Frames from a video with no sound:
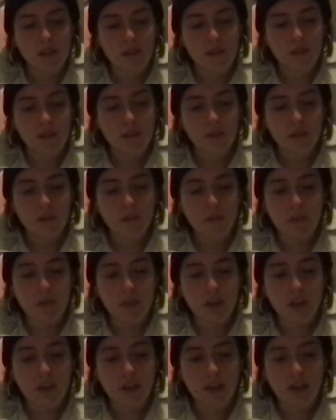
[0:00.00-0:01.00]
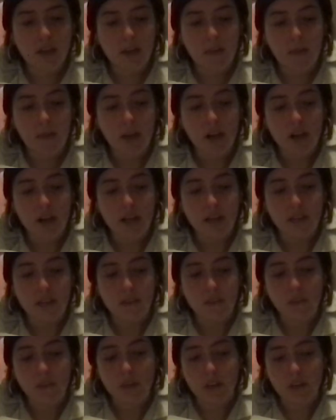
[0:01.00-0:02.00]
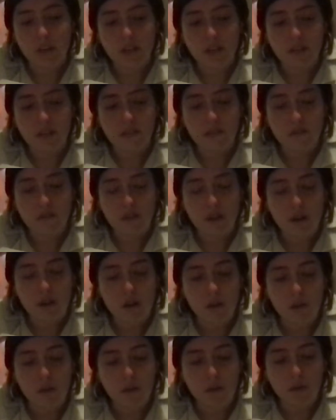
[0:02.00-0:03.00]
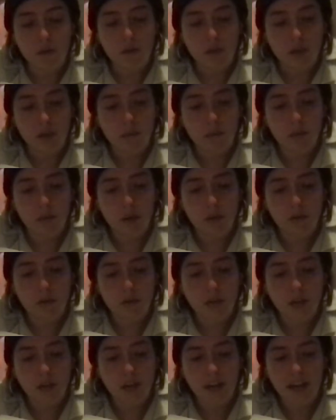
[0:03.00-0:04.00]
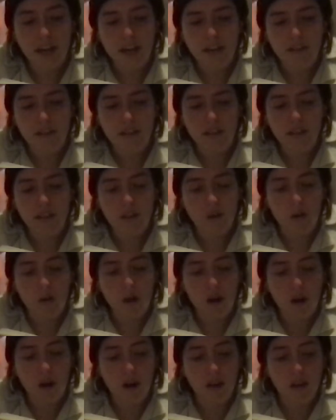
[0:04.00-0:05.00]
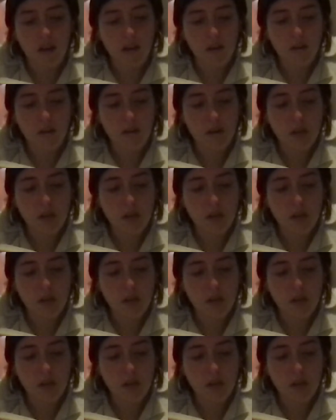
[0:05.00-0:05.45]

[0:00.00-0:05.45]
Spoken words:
When the blood in your body is weary to flow, when your bones are heavy though hollow,